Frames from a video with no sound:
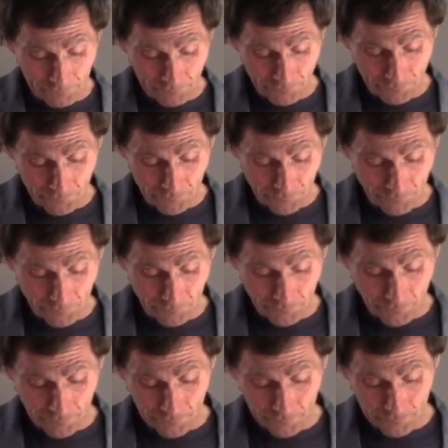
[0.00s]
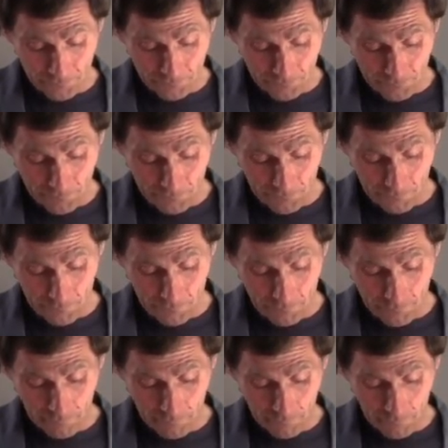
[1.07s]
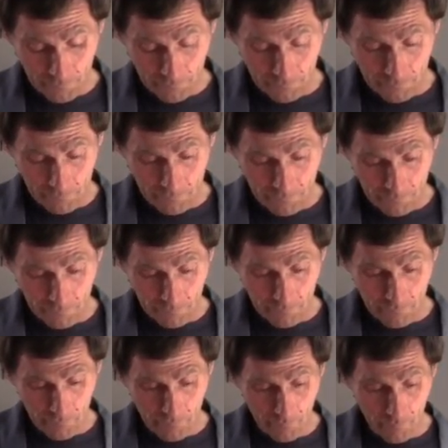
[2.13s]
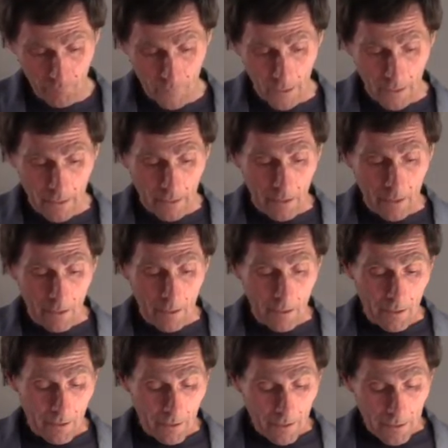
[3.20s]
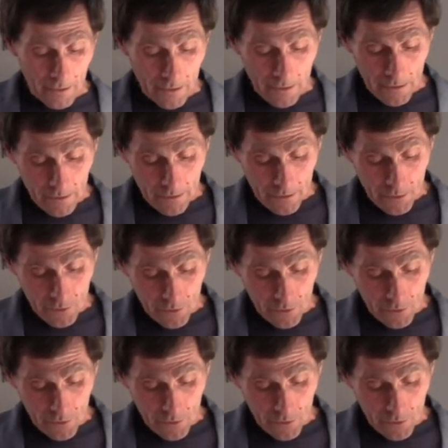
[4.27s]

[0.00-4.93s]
Nothing is said.